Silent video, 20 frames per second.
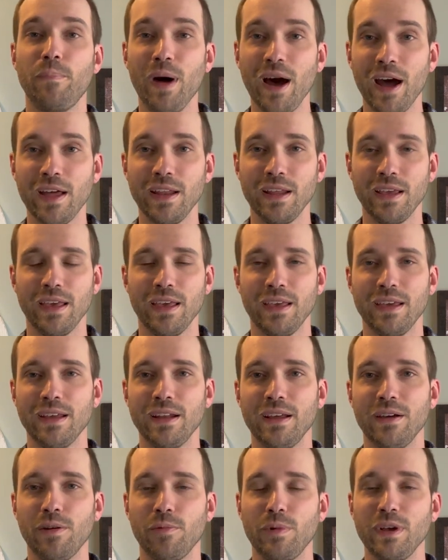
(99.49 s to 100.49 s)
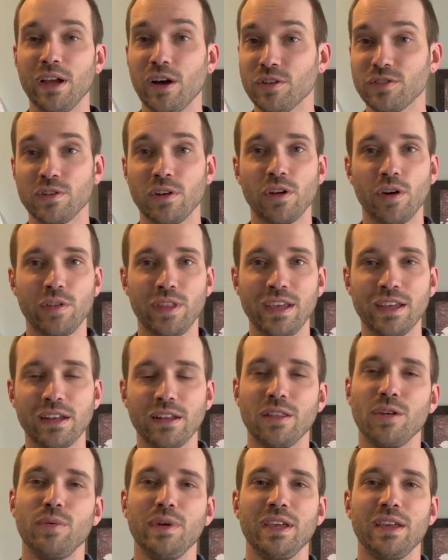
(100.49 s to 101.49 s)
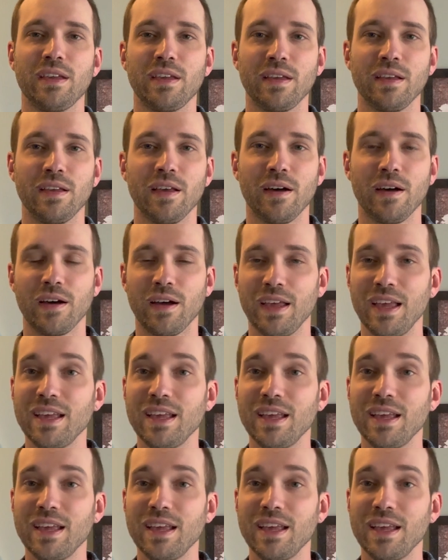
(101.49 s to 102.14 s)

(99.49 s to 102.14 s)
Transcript: But we also know the end of the week